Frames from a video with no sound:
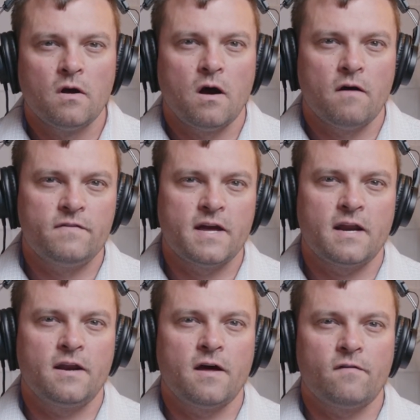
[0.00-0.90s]
of yet
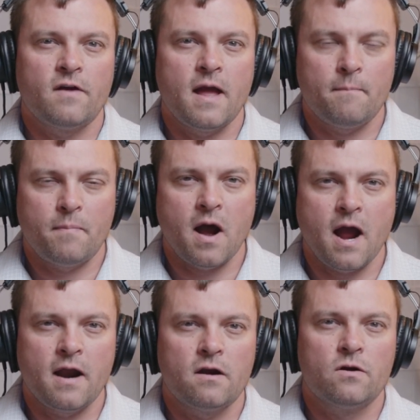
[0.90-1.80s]
another
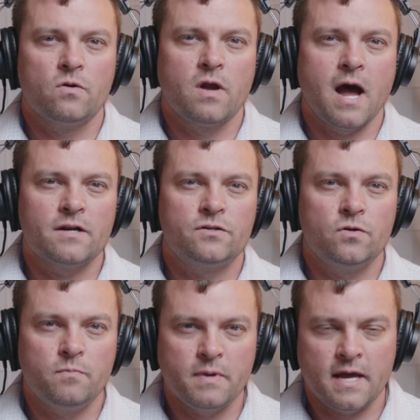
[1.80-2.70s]
empire who got
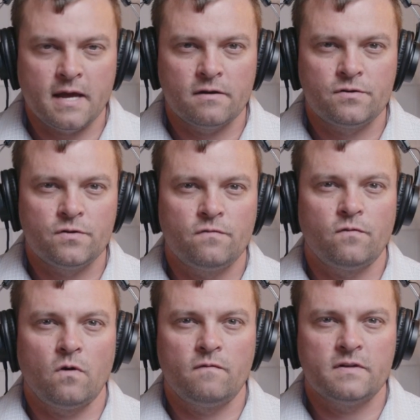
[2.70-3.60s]
too big and too
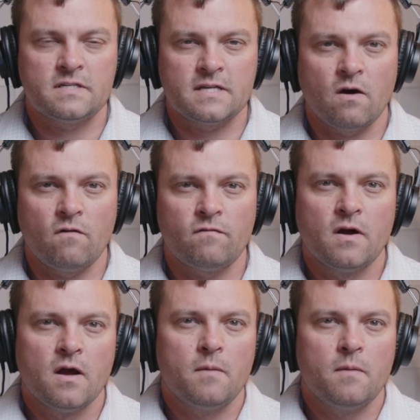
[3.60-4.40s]
full of itself,